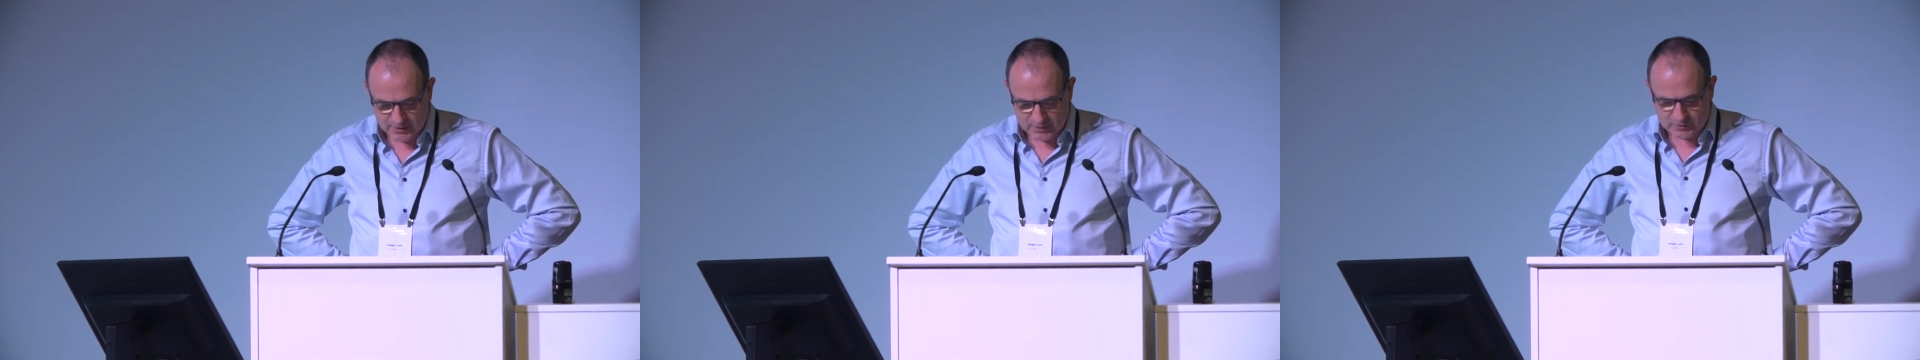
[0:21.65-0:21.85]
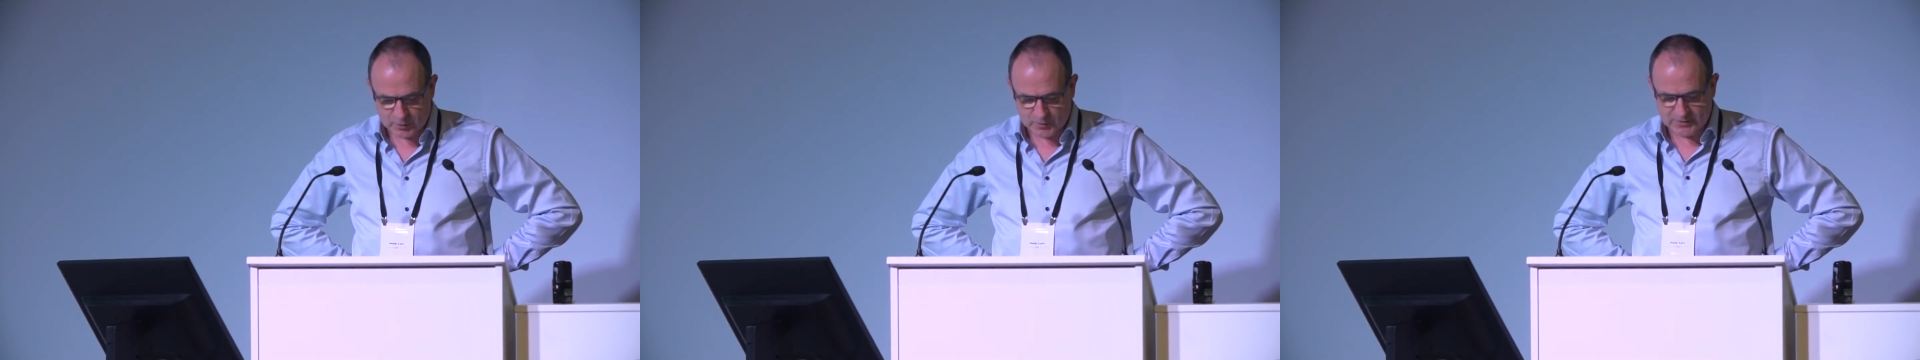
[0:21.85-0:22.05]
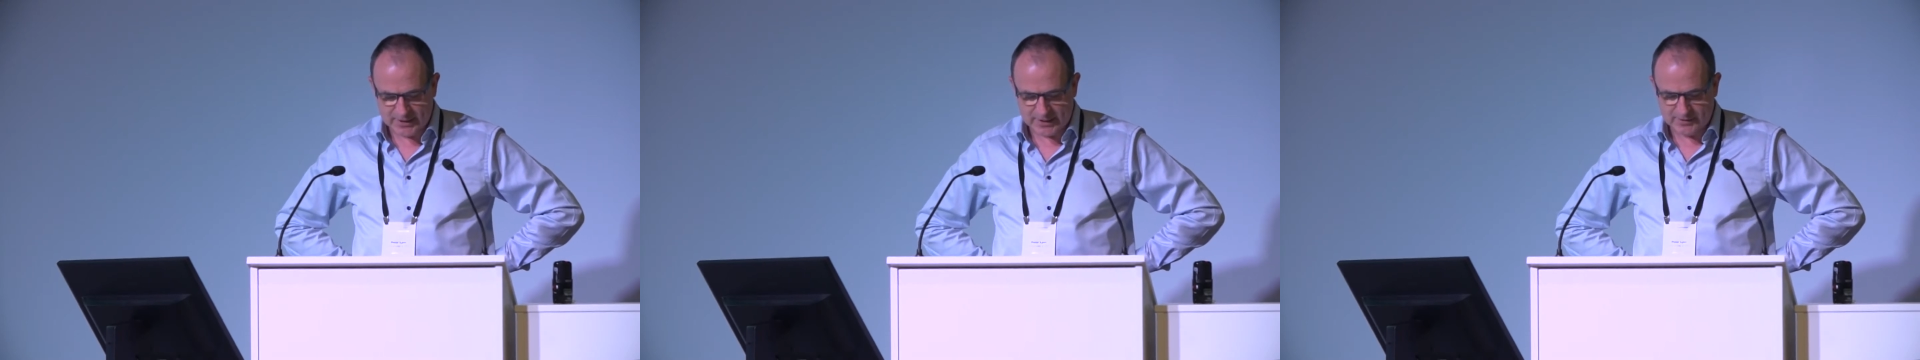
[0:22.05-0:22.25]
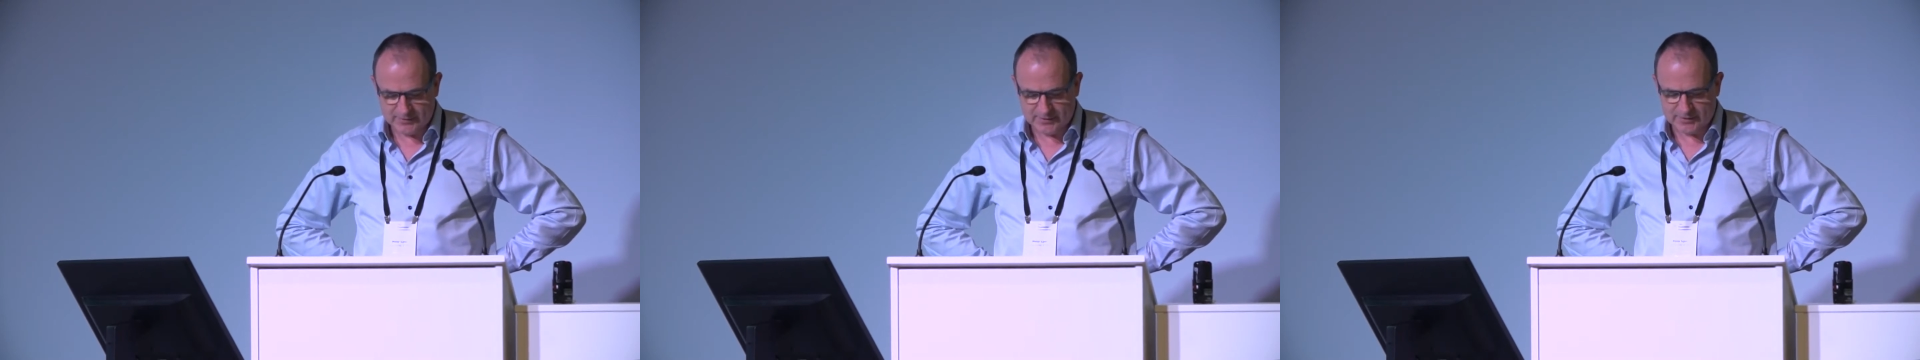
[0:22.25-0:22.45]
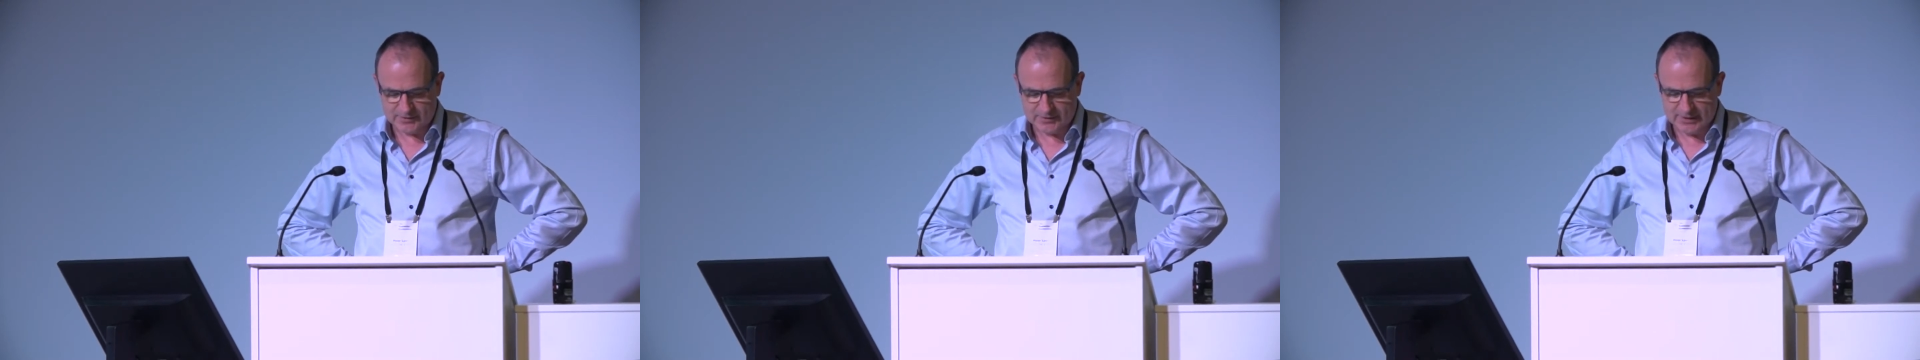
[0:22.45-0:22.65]
So as head of
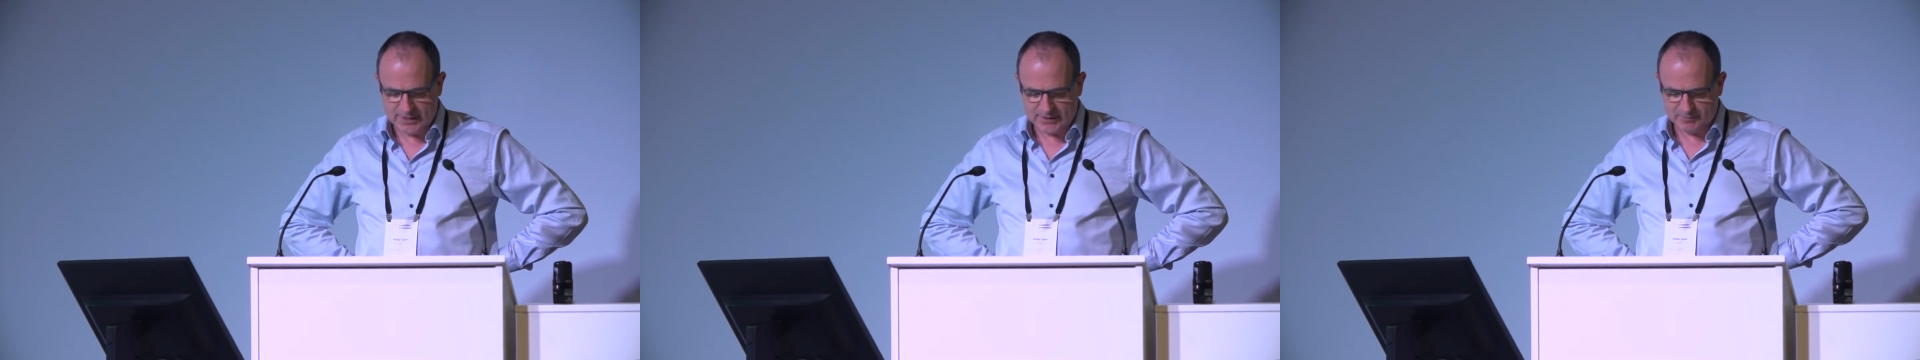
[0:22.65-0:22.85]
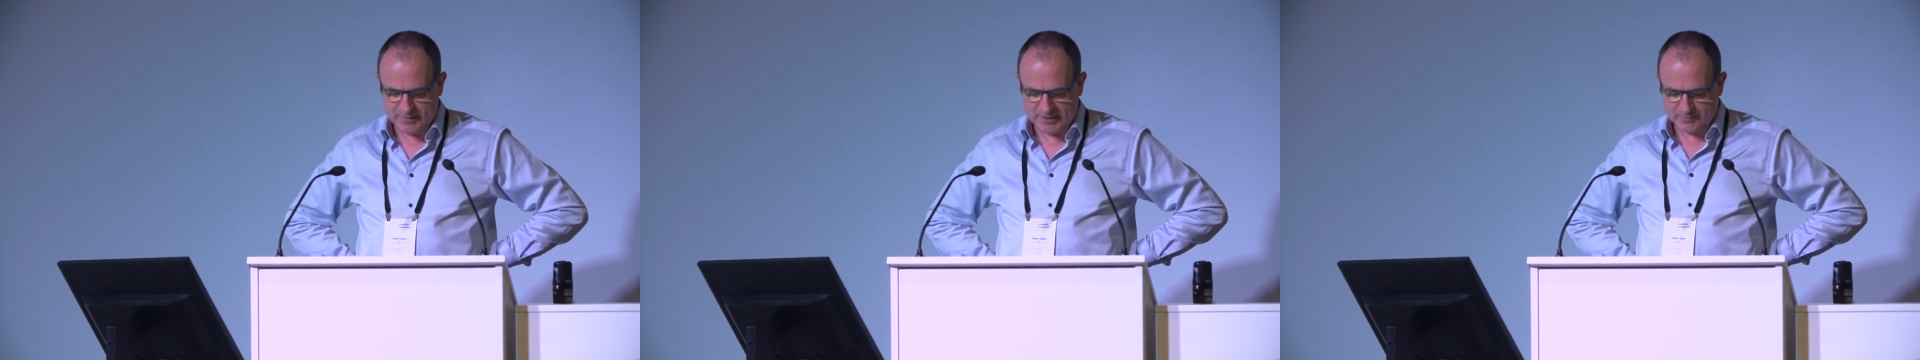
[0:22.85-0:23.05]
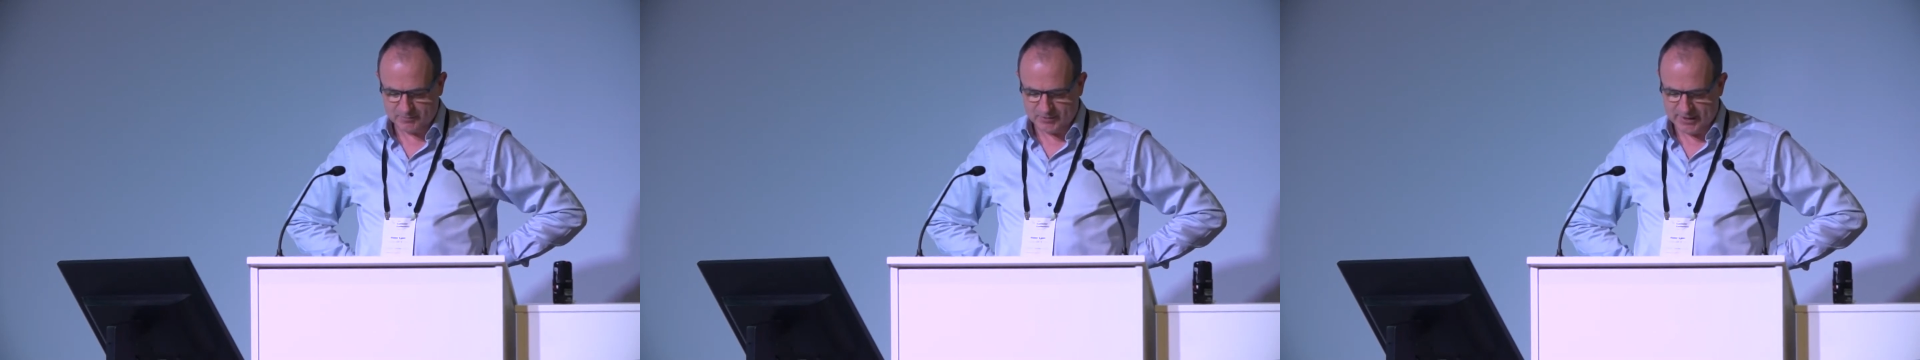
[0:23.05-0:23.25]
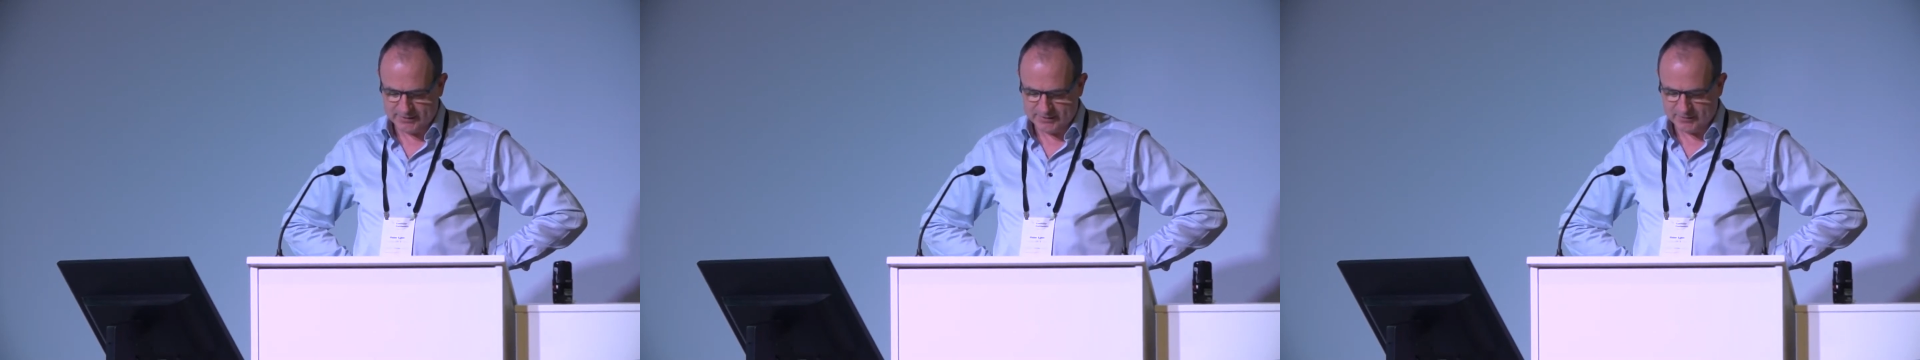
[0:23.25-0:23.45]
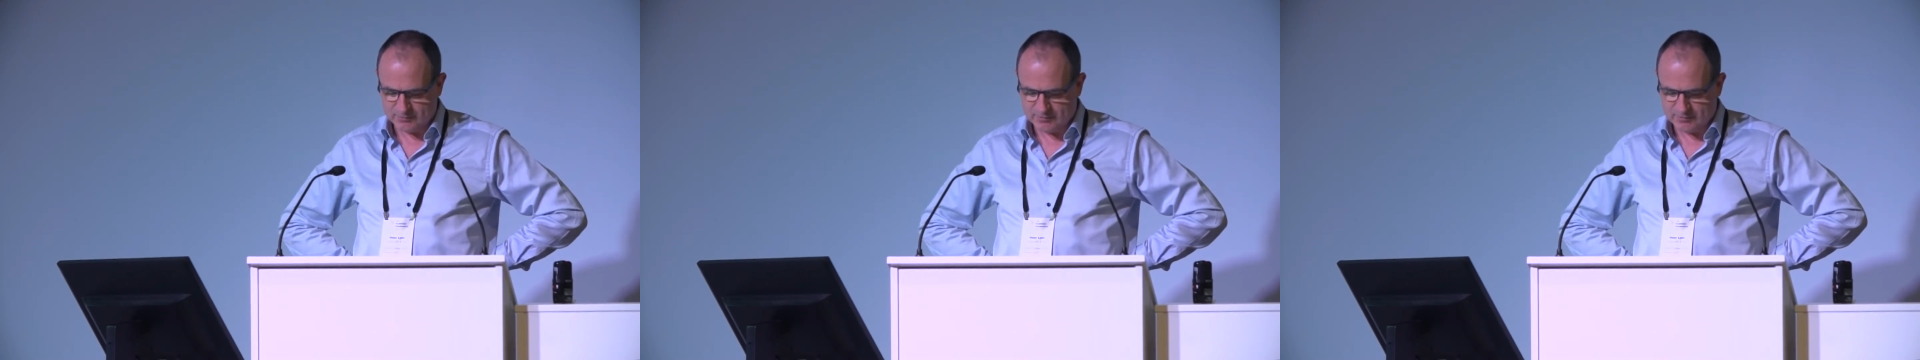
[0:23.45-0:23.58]
the CS Best Practice,